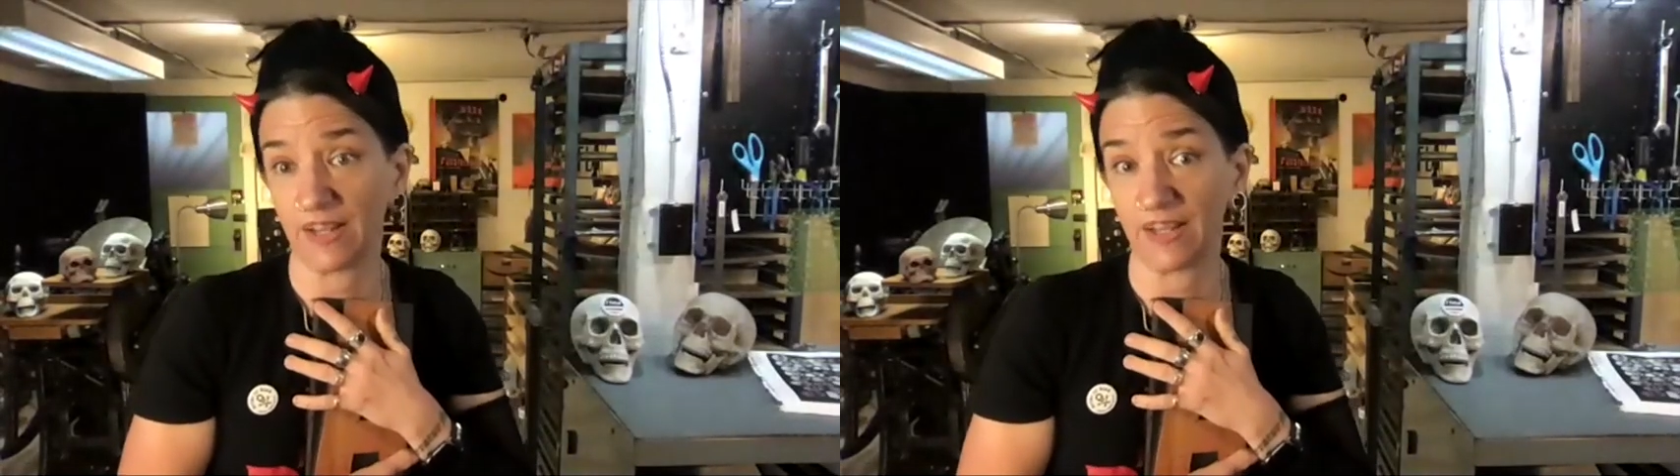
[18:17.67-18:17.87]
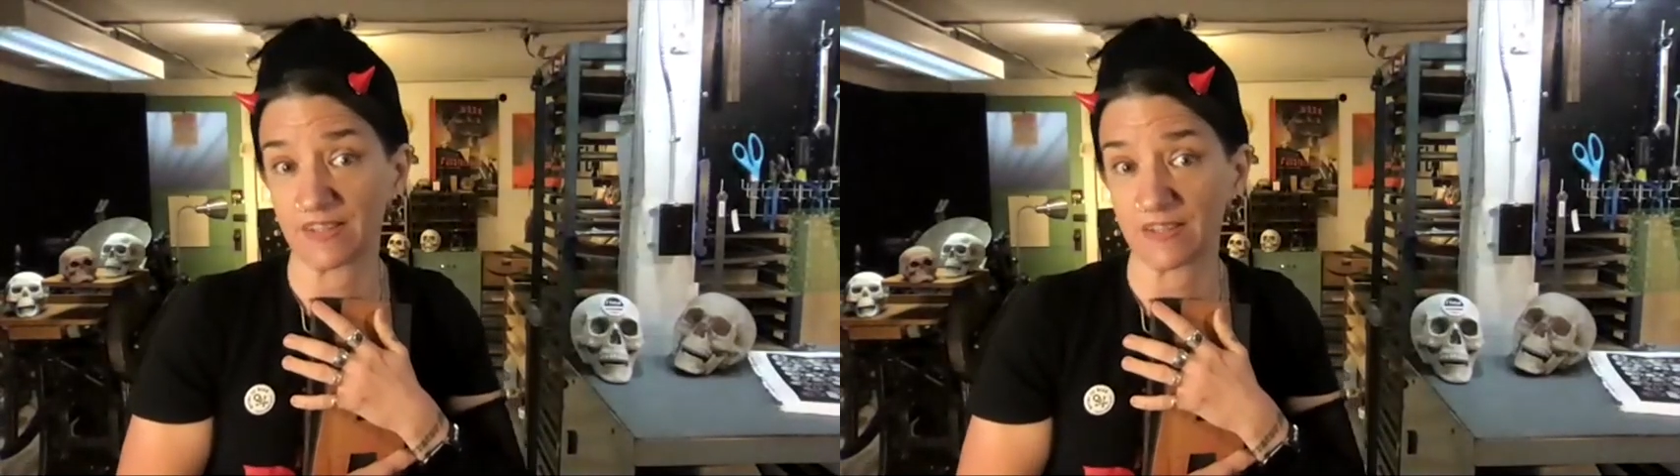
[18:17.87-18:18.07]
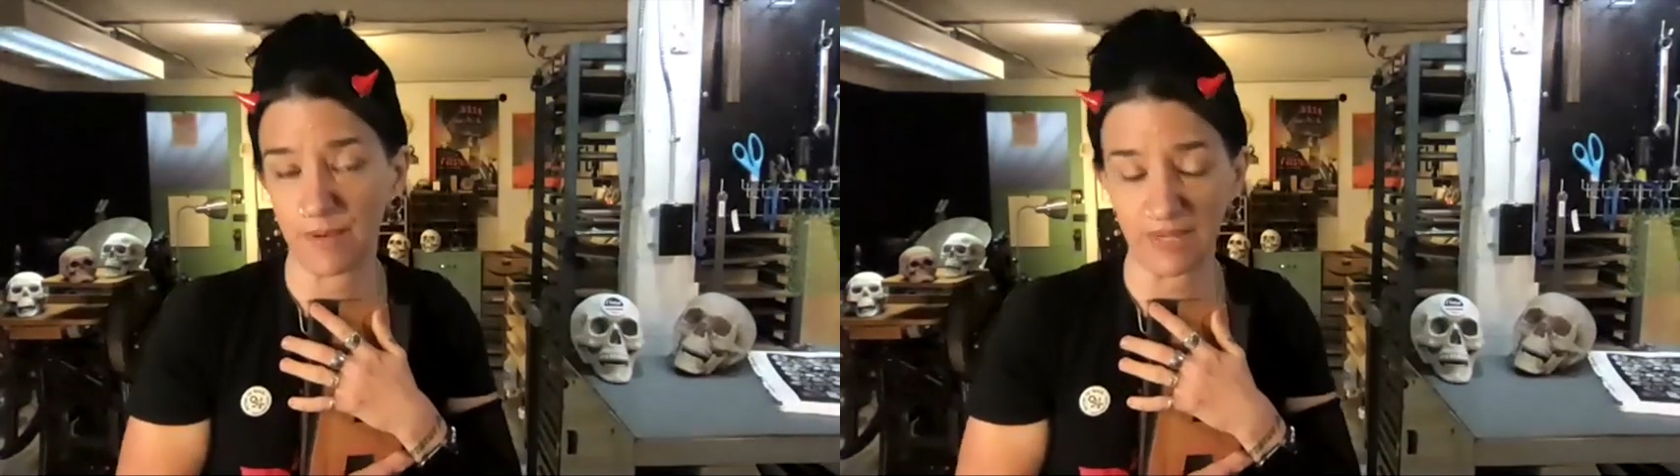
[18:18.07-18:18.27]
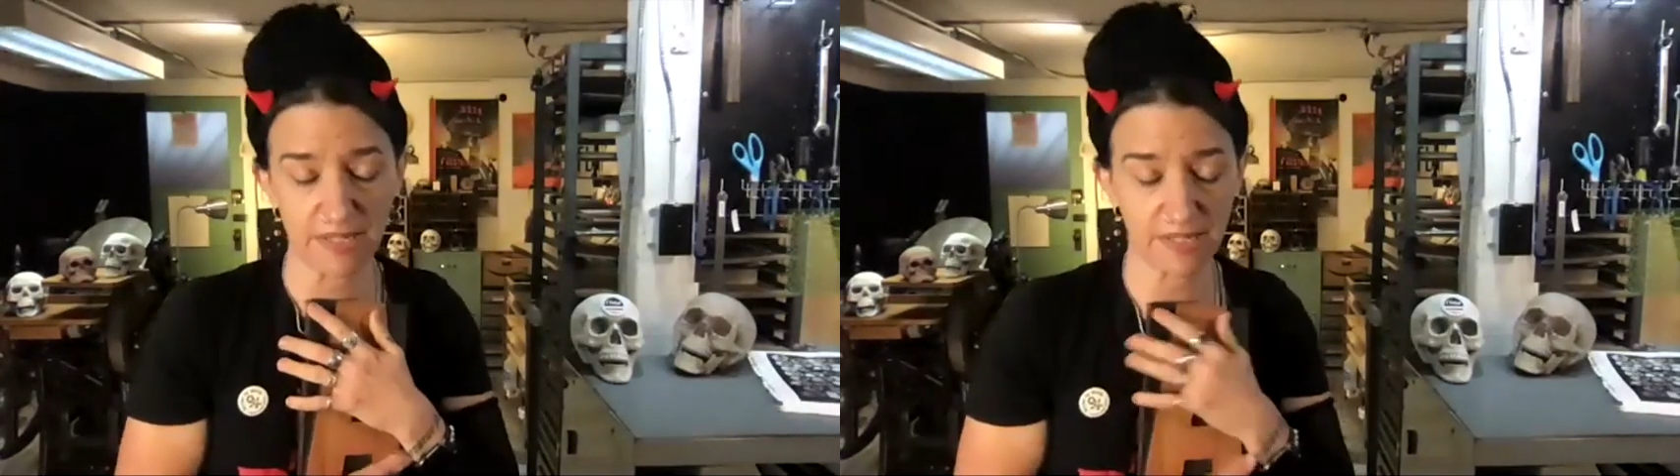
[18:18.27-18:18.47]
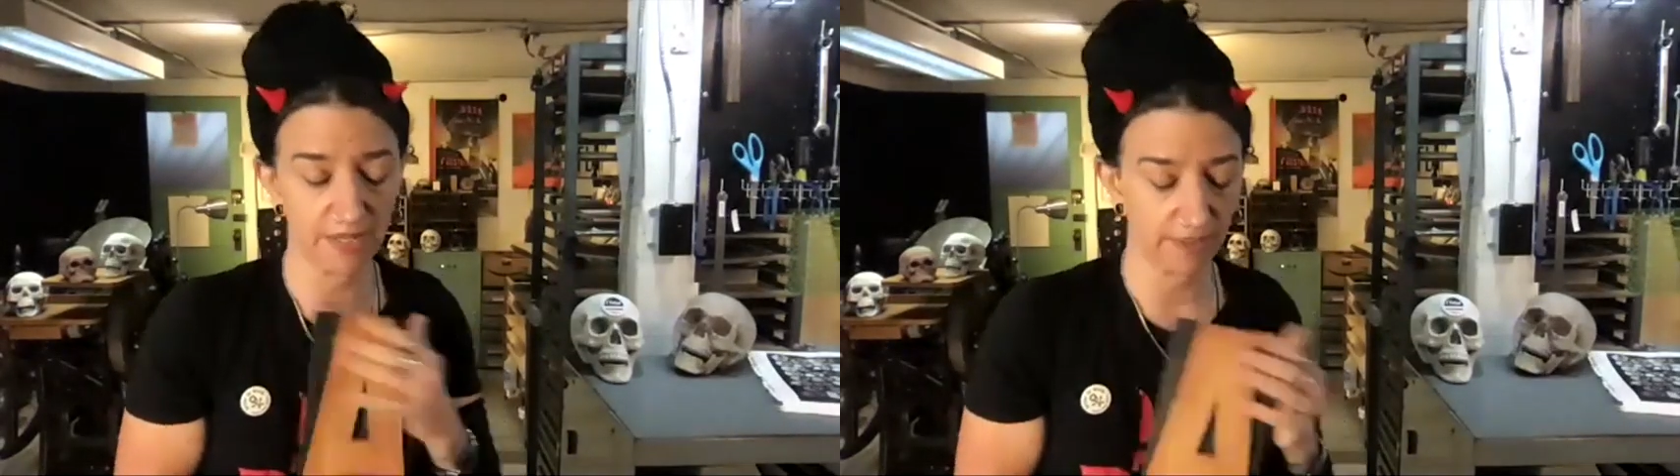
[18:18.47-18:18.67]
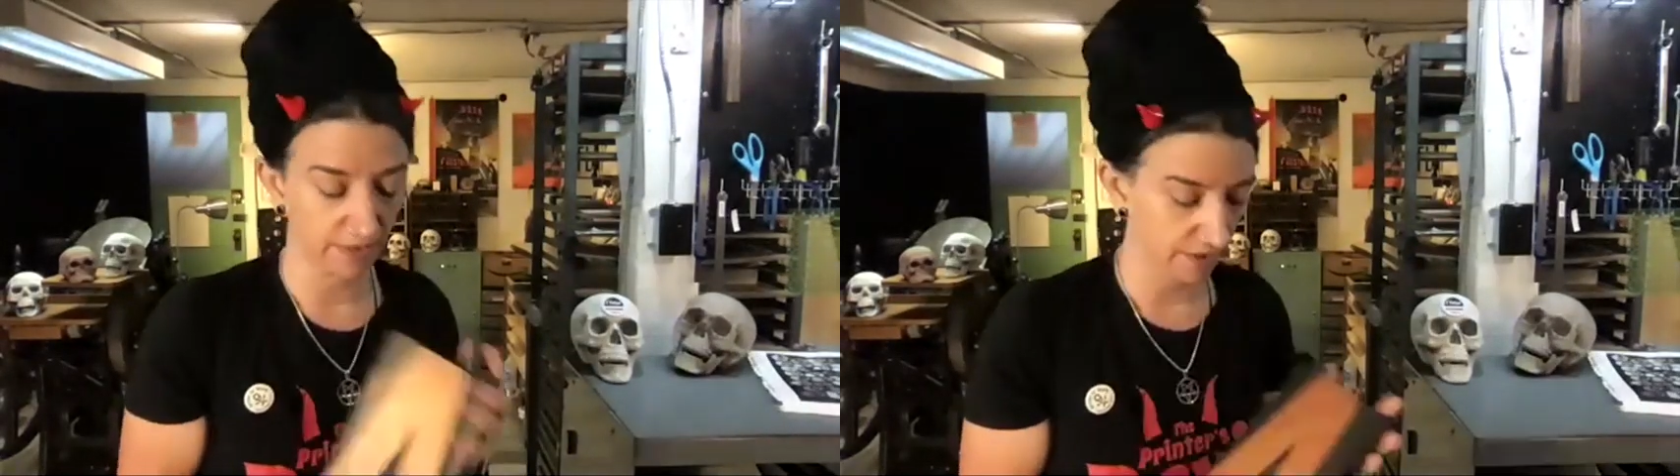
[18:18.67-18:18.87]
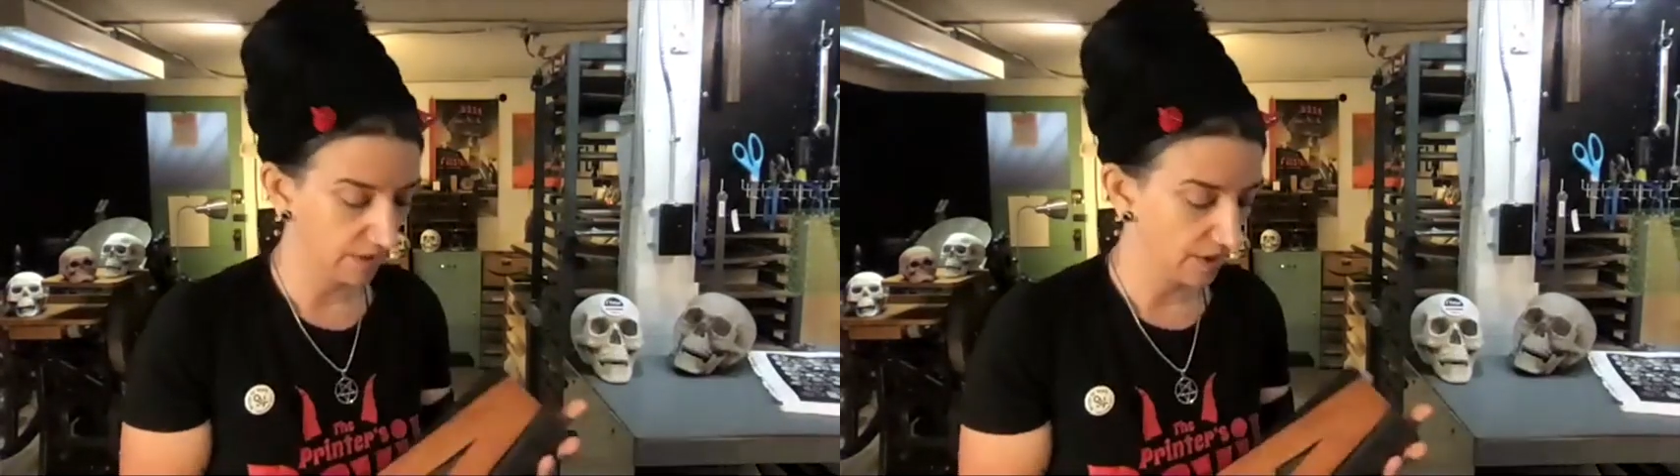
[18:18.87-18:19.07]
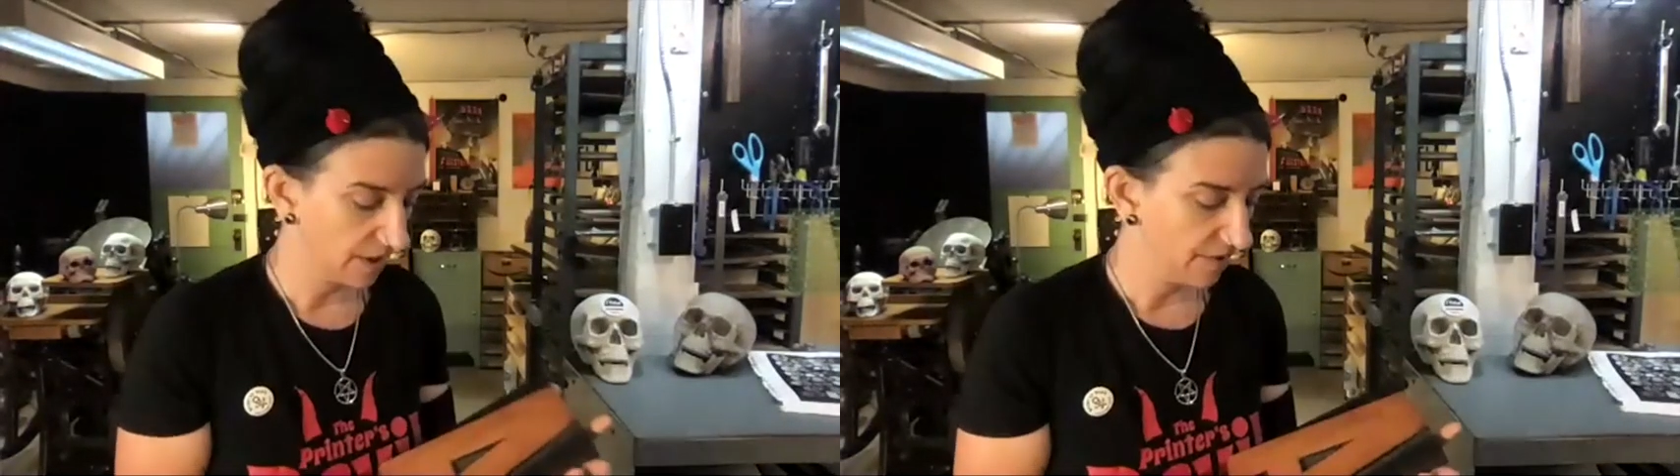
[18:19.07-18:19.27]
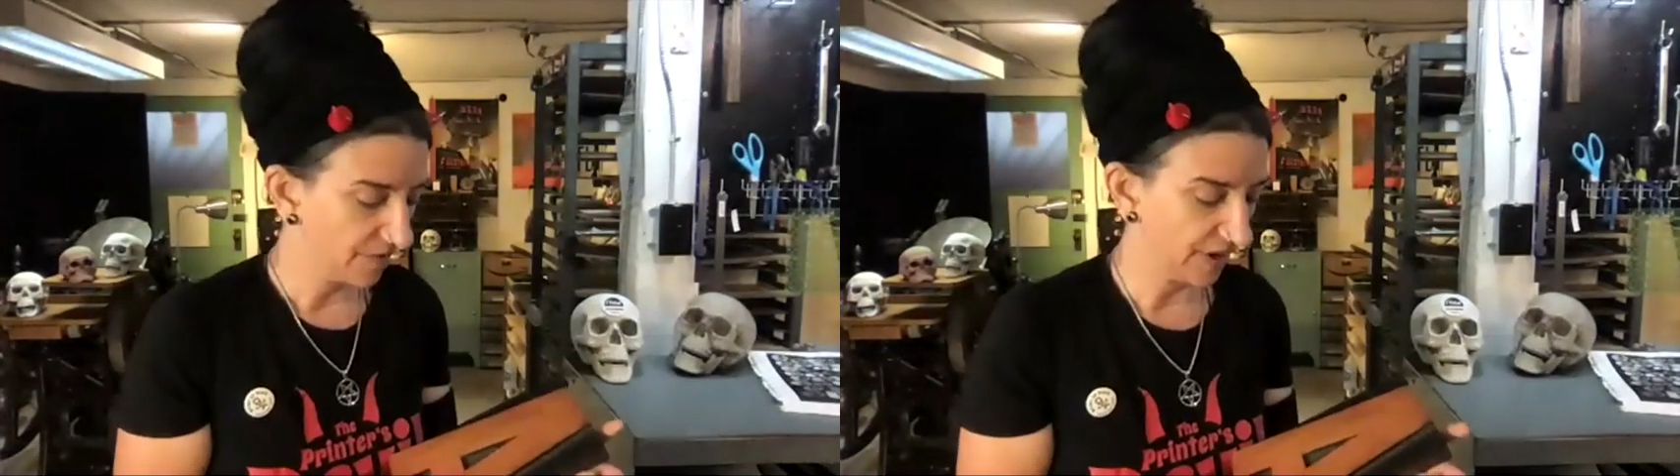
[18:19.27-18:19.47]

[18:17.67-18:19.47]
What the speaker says: It's amazing the